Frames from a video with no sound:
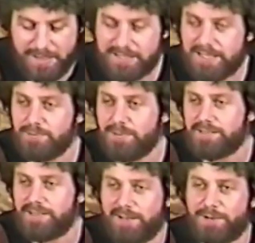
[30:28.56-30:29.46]
about six
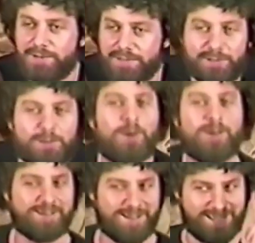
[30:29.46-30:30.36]
weeks later, the
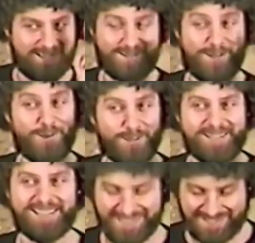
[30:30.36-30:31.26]
Lord uh,
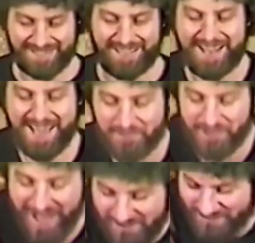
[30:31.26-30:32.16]
told us to get out of
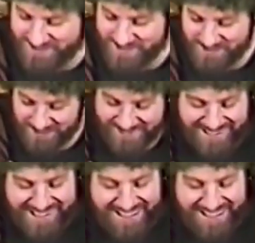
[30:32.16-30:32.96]
Bible school.